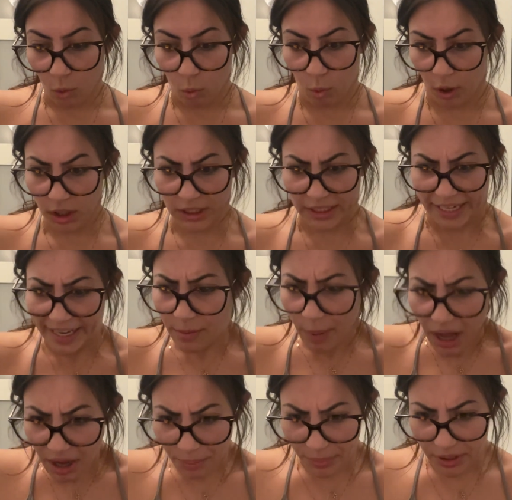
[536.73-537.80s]
Well, get him
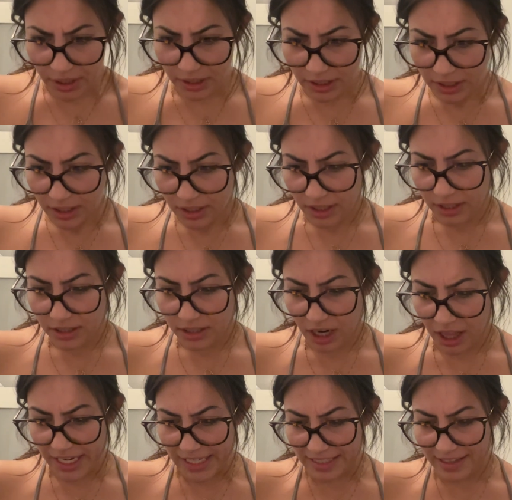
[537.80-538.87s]
up,
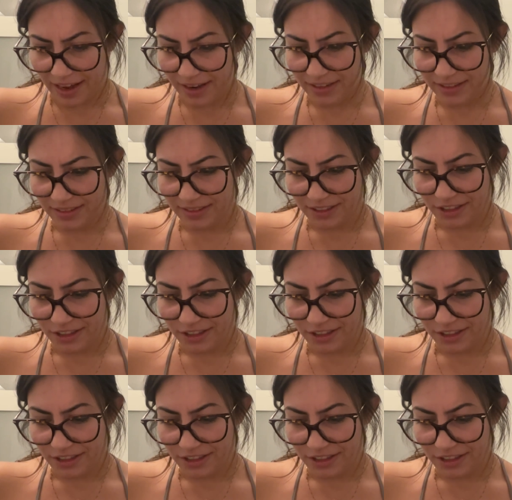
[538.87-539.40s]
Talia said.